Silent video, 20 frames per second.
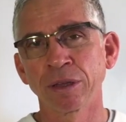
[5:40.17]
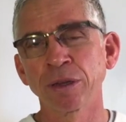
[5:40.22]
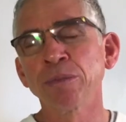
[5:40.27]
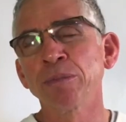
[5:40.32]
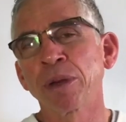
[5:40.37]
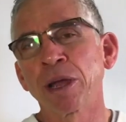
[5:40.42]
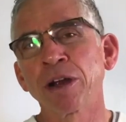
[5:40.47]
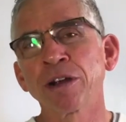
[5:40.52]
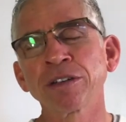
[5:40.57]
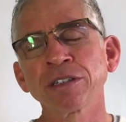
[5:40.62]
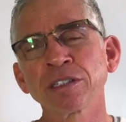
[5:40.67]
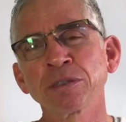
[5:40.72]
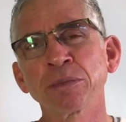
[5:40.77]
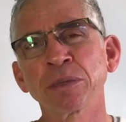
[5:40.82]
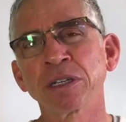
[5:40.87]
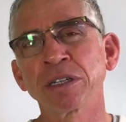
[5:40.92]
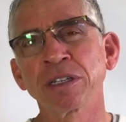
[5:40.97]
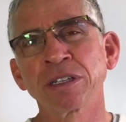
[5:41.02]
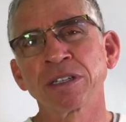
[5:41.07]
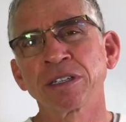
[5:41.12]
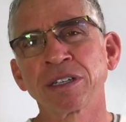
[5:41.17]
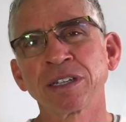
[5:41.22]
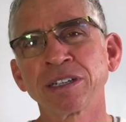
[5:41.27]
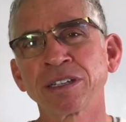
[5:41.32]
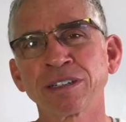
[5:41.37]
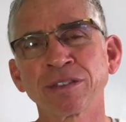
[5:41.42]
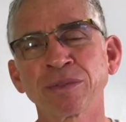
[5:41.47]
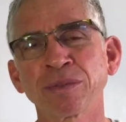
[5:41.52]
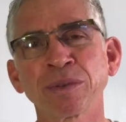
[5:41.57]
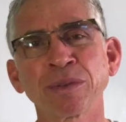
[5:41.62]
Embarrassment, and,
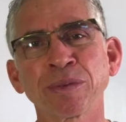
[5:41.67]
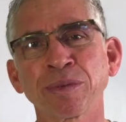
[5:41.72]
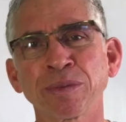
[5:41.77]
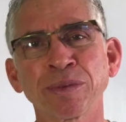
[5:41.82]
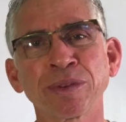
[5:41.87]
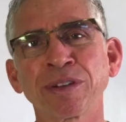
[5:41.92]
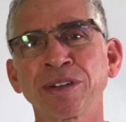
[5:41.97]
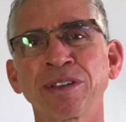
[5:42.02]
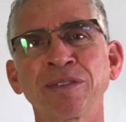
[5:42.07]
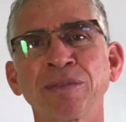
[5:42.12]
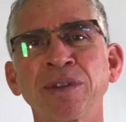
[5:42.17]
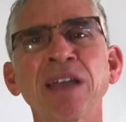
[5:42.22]
and we're, we're,